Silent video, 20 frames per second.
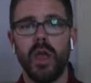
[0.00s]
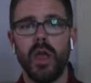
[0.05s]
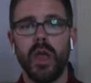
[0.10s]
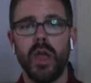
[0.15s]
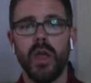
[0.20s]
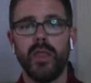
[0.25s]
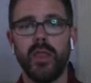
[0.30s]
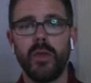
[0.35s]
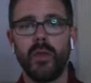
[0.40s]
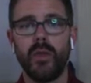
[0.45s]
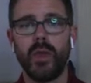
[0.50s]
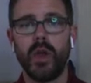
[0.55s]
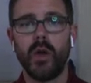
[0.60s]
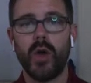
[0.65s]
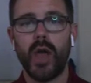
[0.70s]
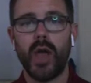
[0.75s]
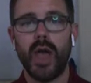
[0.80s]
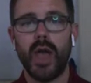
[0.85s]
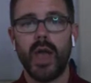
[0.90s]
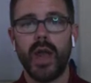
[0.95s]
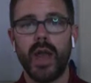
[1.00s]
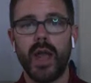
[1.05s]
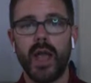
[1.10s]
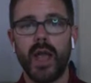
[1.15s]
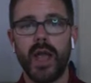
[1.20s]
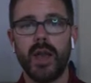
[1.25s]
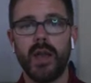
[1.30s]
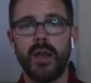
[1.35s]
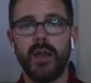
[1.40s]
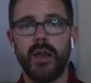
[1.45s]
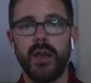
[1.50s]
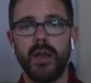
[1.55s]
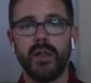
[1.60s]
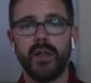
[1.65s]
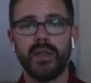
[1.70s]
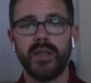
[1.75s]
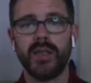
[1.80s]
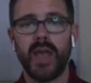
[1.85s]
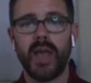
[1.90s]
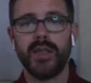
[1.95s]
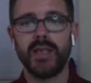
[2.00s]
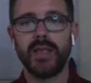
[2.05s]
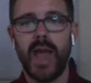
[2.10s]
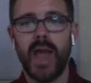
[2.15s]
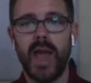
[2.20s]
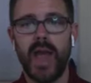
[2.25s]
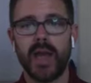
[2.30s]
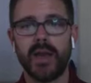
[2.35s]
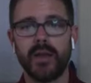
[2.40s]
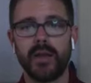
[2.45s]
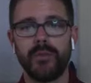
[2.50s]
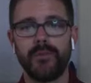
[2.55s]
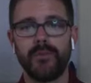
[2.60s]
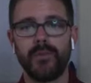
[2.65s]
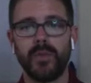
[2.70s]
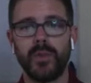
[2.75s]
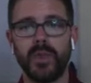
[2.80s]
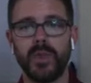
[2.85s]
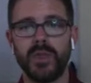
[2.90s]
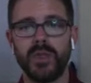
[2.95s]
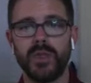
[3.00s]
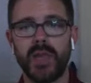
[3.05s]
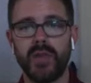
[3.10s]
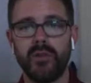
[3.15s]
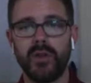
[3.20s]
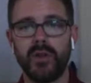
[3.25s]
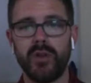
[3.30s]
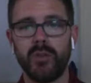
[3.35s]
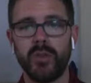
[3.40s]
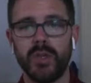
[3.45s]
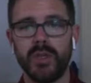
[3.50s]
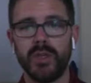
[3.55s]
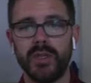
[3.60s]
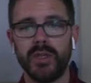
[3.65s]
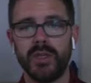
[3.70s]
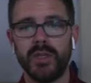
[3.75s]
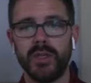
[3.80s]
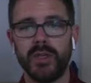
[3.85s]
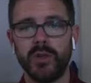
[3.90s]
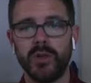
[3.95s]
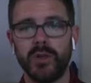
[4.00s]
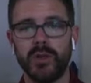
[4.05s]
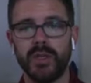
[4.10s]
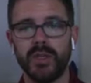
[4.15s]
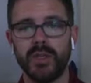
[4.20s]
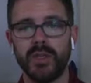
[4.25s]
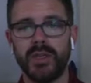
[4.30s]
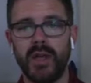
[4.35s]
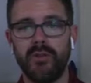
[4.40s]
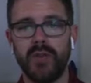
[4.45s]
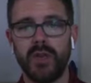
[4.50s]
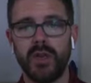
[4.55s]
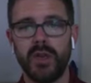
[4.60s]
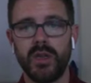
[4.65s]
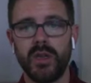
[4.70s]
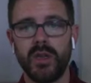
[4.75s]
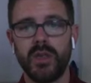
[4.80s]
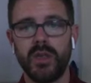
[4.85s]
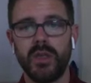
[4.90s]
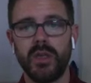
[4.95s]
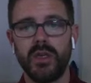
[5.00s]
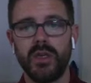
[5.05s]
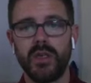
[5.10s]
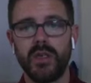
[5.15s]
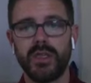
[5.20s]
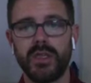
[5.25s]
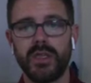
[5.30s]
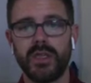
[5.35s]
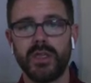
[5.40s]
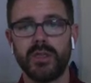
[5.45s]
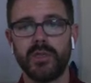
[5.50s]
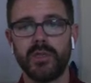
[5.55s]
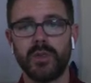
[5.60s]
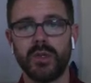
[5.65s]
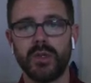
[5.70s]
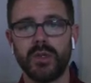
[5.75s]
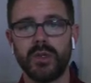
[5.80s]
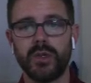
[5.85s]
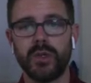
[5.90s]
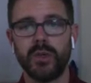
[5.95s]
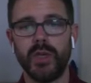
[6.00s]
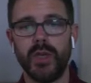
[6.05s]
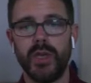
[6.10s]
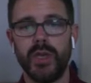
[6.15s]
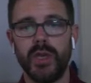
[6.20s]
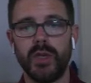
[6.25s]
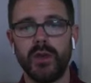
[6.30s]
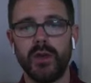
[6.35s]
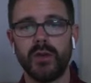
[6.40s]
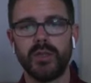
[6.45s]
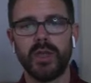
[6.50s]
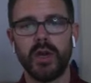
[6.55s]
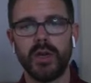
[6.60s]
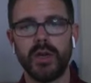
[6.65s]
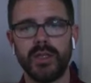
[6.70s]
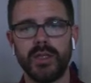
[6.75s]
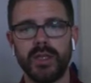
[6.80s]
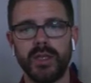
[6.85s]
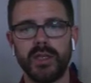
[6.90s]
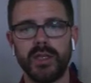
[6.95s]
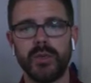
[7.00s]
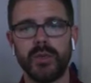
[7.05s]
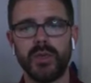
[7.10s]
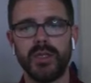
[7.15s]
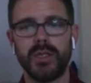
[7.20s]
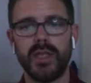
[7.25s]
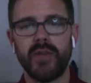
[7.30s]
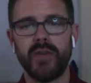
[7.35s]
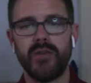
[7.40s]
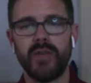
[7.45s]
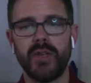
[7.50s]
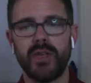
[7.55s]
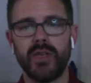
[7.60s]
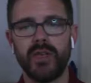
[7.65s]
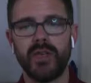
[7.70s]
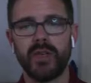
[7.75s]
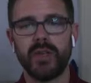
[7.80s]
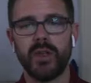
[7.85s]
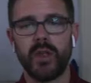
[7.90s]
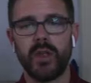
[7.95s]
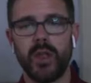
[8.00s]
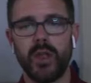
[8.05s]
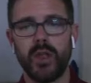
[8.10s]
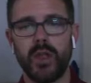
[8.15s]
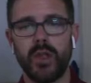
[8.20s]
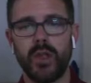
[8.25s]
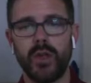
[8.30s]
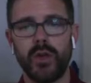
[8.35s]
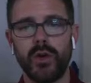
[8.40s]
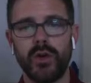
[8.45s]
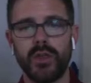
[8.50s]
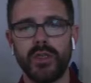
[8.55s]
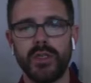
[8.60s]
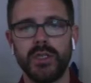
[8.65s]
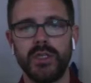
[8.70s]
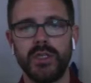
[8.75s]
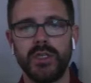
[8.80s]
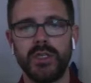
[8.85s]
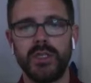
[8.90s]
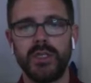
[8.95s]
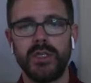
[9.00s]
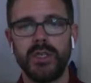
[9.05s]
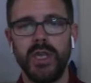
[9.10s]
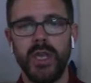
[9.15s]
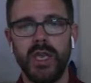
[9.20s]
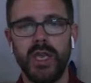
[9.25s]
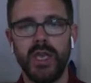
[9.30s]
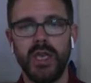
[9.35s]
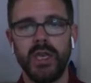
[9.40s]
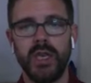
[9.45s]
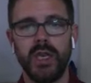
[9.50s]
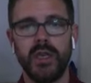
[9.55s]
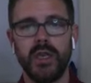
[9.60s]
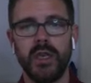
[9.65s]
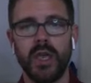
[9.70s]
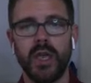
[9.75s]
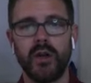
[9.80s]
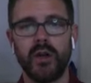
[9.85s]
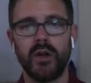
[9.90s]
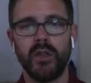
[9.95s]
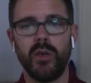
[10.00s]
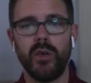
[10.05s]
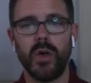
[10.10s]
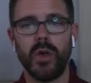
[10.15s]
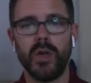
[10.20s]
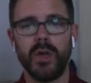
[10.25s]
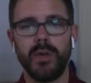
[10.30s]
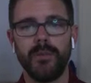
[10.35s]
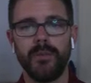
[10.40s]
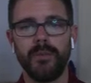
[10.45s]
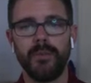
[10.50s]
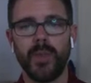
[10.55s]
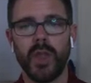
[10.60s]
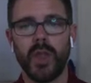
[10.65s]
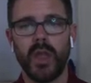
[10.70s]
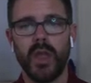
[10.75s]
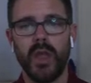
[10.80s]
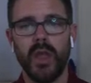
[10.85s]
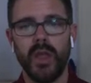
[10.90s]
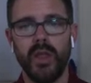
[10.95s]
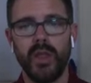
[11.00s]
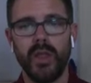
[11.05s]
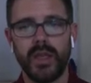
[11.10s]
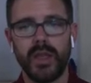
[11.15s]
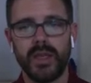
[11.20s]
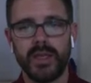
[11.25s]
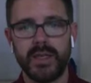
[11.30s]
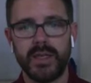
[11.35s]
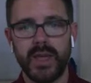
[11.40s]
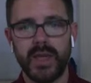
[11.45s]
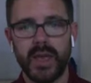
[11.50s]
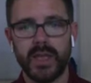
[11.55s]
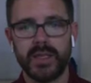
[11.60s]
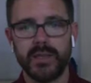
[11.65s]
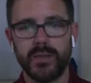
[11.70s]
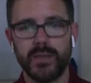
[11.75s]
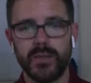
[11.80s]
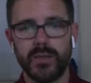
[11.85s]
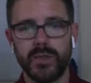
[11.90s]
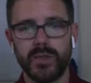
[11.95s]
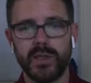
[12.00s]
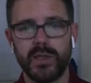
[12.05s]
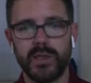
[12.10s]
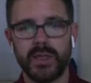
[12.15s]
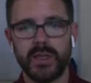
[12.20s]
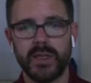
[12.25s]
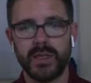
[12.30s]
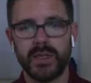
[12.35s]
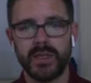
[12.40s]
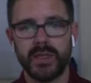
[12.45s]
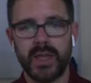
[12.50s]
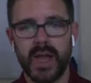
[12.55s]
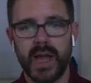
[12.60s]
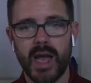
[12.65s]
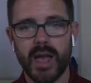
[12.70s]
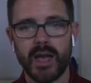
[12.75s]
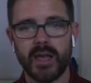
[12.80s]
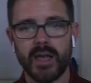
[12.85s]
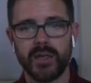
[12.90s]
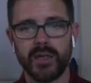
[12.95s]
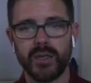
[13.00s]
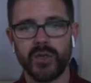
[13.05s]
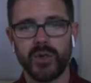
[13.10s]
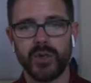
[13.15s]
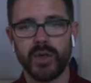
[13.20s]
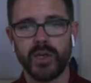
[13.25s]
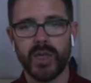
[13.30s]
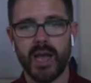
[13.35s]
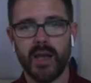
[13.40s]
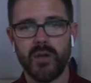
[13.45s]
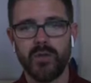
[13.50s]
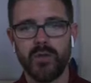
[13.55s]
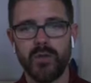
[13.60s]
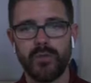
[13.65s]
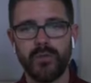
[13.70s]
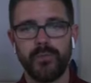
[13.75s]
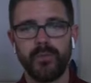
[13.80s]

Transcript: And then we go ahead and, in this case, add. 7 plus 0 is 7. 6 plus 7 is 13. Carry the 1. The decimal is just going to slide straight down.